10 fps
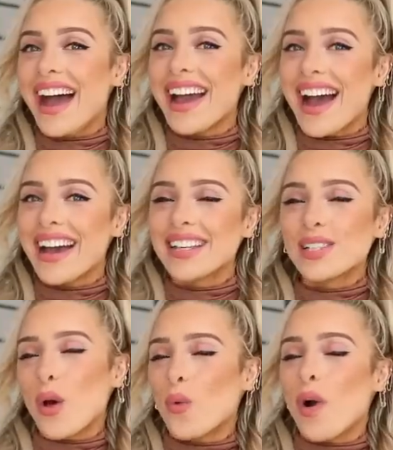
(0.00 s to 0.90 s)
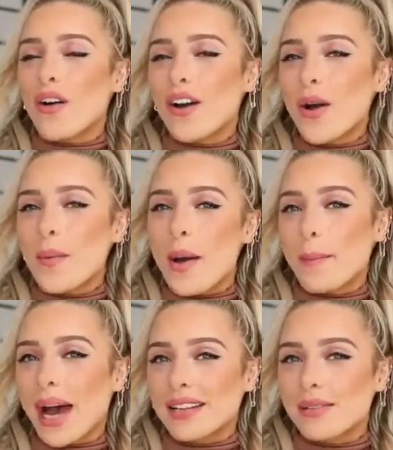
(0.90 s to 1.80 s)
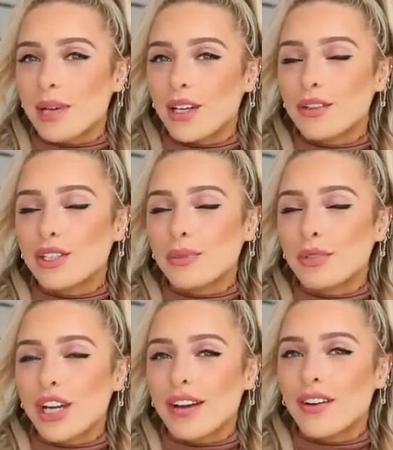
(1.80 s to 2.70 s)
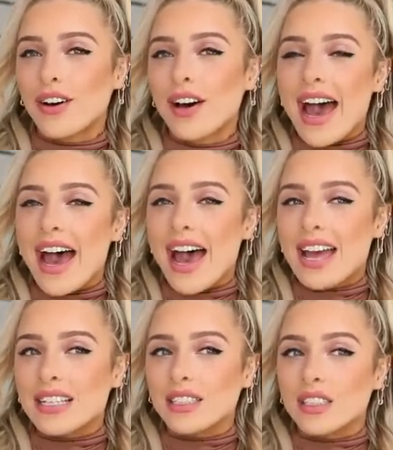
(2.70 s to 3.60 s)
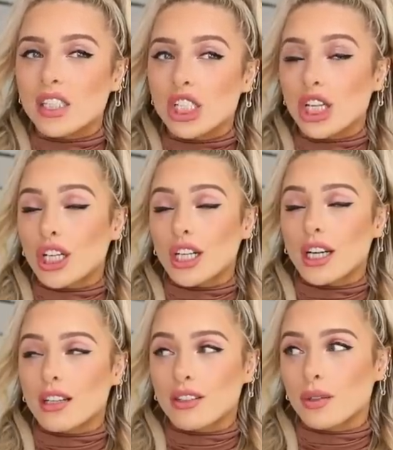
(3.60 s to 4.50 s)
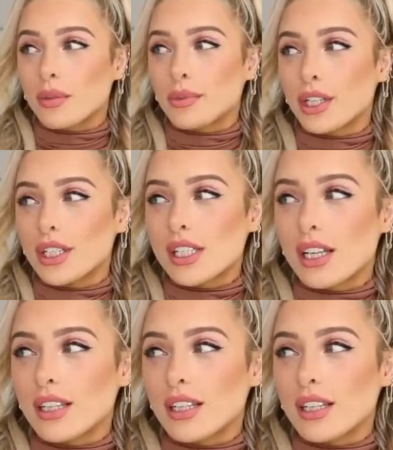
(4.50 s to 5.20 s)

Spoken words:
Hi guys, welcome back to my YouTube channel, and I don't know what I'm trying